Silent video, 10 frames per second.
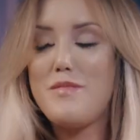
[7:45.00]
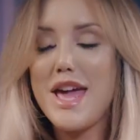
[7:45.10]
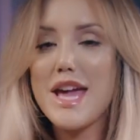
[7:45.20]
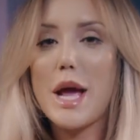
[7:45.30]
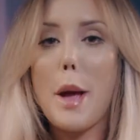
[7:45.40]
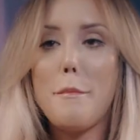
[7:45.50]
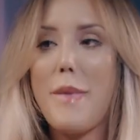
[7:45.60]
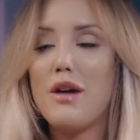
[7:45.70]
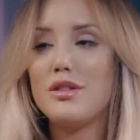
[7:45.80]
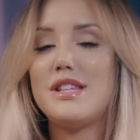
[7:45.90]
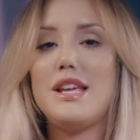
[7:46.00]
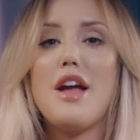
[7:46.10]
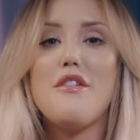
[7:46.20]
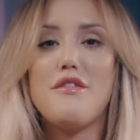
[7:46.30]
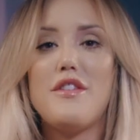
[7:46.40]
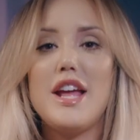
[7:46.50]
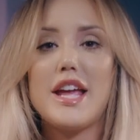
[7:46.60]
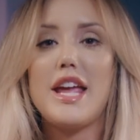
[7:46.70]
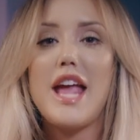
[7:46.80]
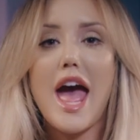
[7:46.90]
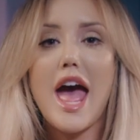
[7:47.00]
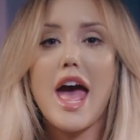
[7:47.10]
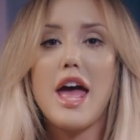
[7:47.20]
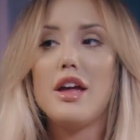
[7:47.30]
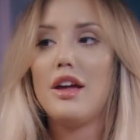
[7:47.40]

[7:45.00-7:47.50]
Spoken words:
Big, bouncy, flicky hair.